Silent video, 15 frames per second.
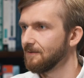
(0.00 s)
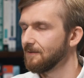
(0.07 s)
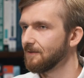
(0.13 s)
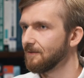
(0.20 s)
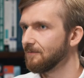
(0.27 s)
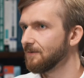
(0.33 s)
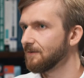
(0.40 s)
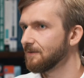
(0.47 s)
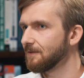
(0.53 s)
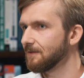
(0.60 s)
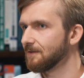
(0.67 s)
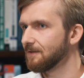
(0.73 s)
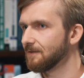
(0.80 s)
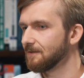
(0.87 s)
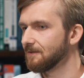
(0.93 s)
Yeah, I think
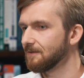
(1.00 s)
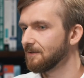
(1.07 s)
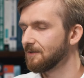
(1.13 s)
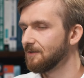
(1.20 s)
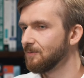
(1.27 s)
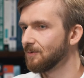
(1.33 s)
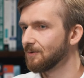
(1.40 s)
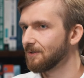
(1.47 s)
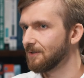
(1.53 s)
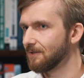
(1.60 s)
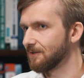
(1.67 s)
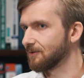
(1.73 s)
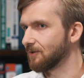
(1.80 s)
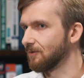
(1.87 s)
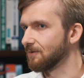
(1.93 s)
the key word here
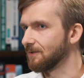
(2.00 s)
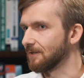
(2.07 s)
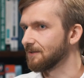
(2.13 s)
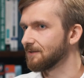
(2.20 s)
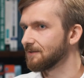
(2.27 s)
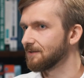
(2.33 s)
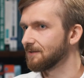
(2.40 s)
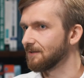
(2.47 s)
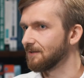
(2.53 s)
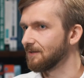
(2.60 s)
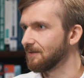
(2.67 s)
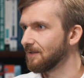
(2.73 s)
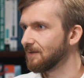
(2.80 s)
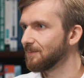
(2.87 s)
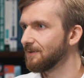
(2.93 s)
is context.
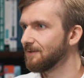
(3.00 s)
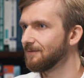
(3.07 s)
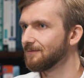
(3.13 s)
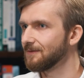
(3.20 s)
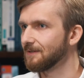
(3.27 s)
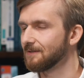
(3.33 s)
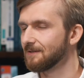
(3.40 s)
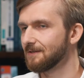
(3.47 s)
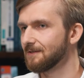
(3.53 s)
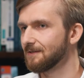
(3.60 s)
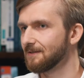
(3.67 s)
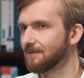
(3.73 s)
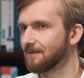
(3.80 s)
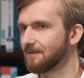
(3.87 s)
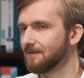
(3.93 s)
And I believe that
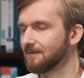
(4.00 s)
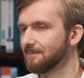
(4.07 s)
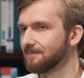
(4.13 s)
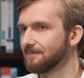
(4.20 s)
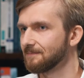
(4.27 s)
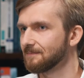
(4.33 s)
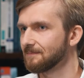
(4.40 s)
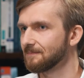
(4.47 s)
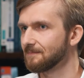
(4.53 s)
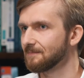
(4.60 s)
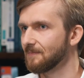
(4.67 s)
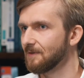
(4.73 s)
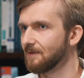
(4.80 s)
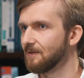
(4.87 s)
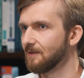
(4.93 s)

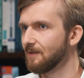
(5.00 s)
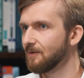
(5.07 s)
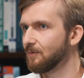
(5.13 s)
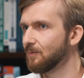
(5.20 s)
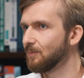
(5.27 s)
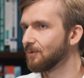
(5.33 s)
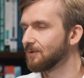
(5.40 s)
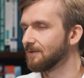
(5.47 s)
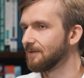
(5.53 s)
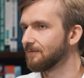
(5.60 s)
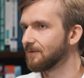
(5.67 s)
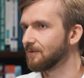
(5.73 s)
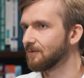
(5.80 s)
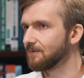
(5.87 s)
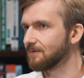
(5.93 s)
now more than
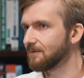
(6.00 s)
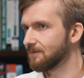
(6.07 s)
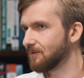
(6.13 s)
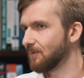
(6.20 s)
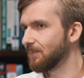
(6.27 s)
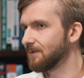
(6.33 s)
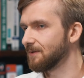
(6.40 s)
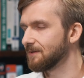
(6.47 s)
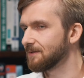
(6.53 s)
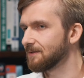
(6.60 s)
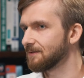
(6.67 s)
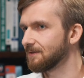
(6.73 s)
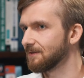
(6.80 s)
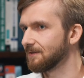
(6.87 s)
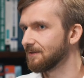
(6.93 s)
ever,
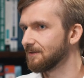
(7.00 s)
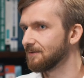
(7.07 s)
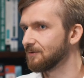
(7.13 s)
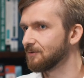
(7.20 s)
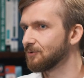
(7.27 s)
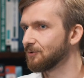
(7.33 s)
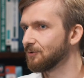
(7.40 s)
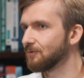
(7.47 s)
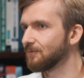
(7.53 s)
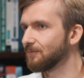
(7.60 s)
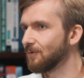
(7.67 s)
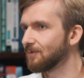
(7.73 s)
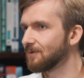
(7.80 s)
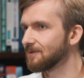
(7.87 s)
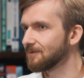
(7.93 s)
companies should
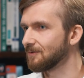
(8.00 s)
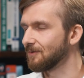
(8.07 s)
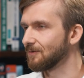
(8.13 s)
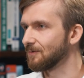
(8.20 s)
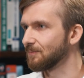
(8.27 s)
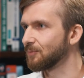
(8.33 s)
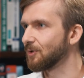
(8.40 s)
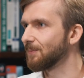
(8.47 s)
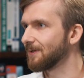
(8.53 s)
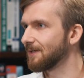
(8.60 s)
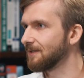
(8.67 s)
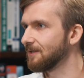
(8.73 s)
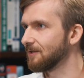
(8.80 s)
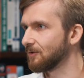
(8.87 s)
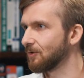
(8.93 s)
focus on
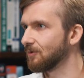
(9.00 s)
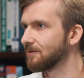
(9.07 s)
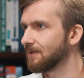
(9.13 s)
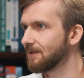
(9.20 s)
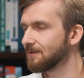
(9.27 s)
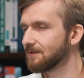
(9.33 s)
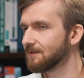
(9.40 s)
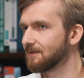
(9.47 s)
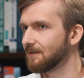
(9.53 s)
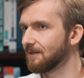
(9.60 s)
propagating context